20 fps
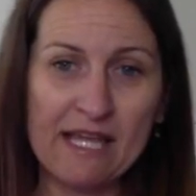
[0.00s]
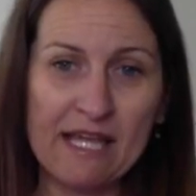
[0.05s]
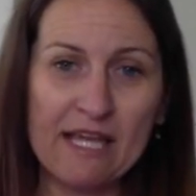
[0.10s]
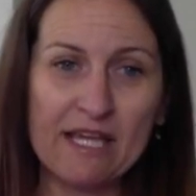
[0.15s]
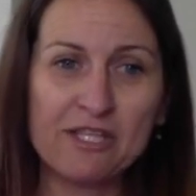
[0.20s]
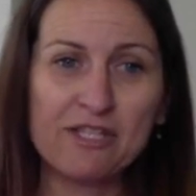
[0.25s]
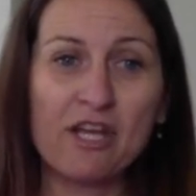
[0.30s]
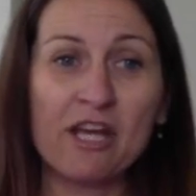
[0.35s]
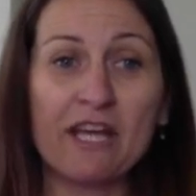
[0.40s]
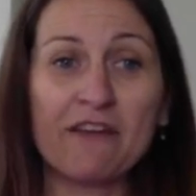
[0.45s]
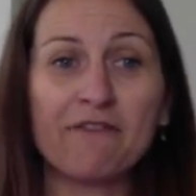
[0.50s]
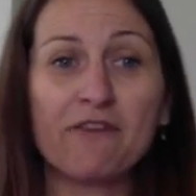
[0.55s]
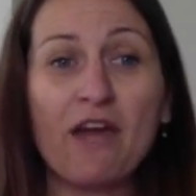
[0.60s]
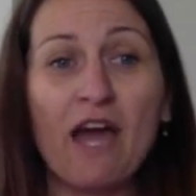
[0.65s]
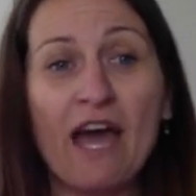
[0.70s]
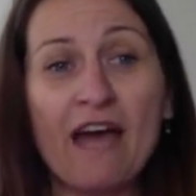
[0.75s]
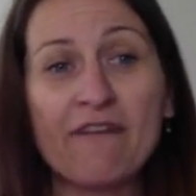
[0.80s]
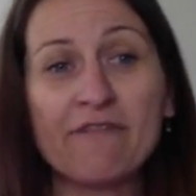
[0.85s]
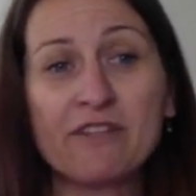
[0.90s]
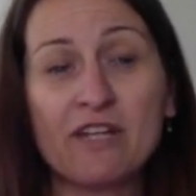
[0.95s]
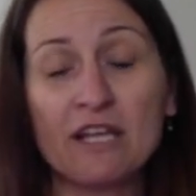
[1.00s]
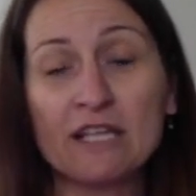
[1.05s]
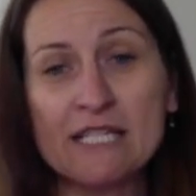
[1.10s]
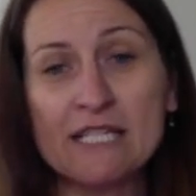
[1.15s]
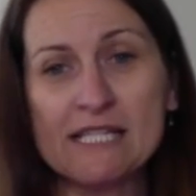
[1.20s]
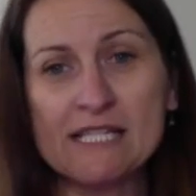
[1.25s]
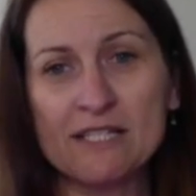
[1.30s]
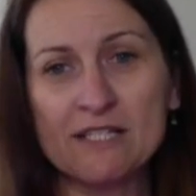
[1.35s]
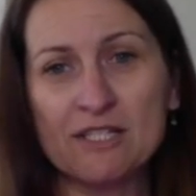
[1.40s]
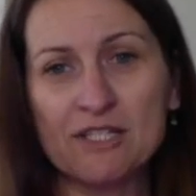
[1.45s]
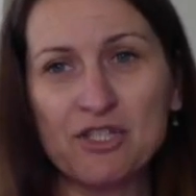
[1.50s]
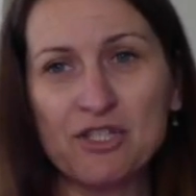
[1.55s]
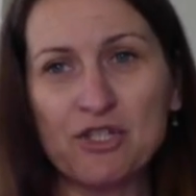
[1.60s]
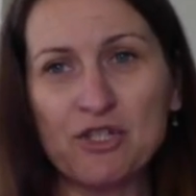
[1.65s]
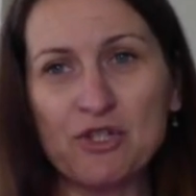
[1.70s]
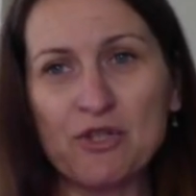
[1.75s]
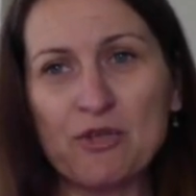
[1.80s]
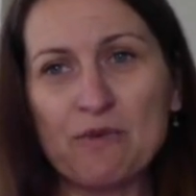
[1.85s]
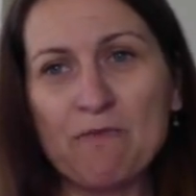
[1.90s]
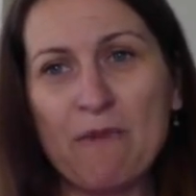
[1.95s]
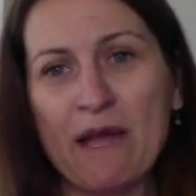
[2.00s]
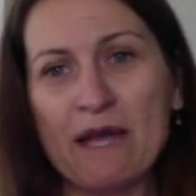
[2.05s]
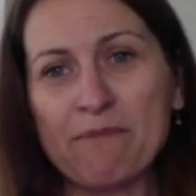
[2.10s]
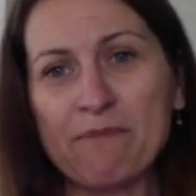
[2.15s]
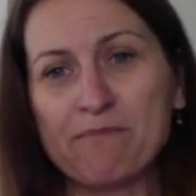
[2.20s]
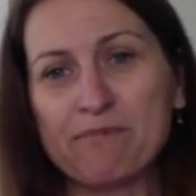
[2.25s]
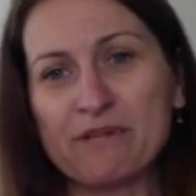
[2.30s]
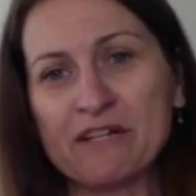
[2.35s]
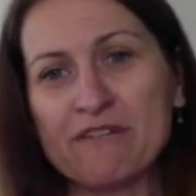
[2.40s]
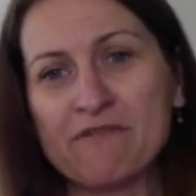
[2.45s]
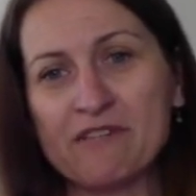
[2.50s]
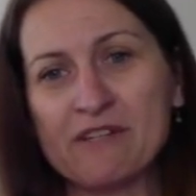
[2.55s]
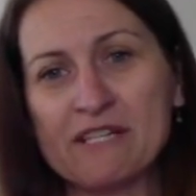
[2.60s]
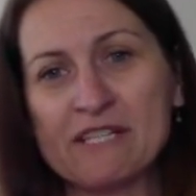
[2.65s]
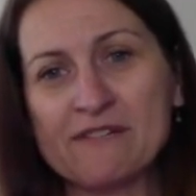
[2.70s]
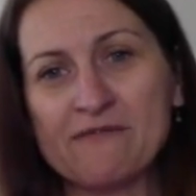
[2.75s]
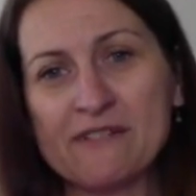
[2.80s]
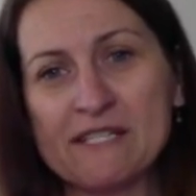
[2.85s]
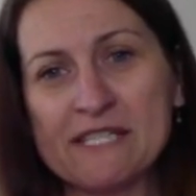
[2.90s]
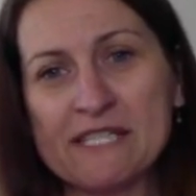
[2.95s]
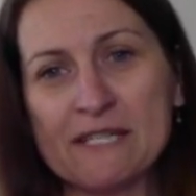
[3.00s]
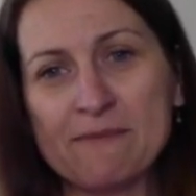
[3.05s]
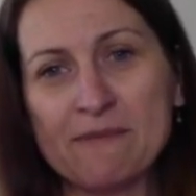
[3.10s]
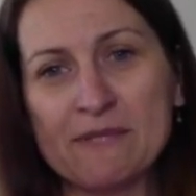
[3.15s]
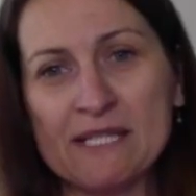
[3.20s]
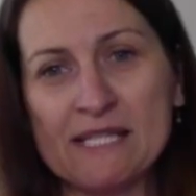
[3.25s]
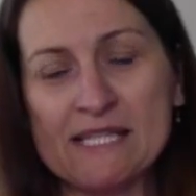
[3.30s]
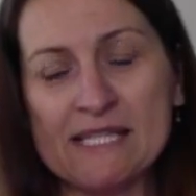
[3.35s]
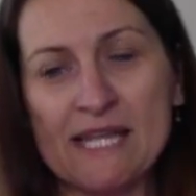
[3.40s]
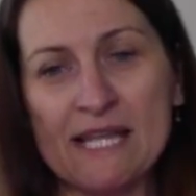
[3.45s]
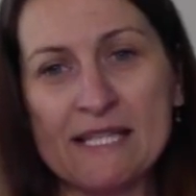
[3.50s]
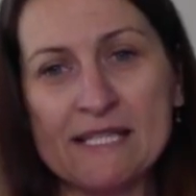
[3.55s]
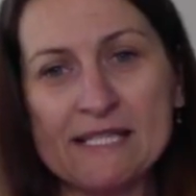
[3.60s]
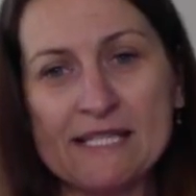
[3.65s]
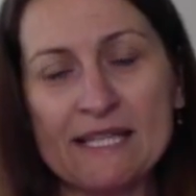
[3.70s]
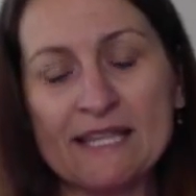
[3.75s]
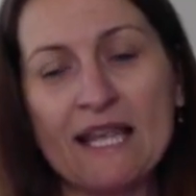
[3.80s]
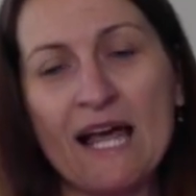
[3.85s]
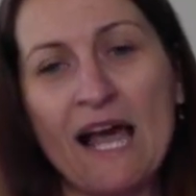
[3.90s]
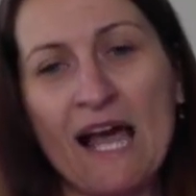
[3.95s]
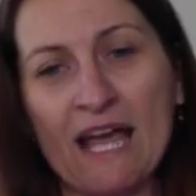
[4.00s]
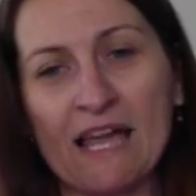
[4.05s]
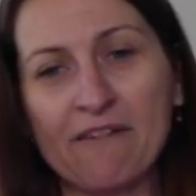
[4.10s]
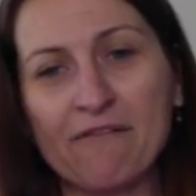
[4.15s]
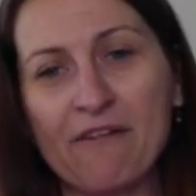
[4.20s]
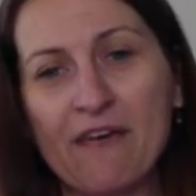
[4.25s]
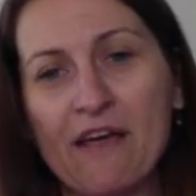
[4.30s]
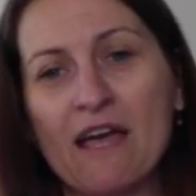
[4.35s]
So if you have not listened to my previous vestibular sense live,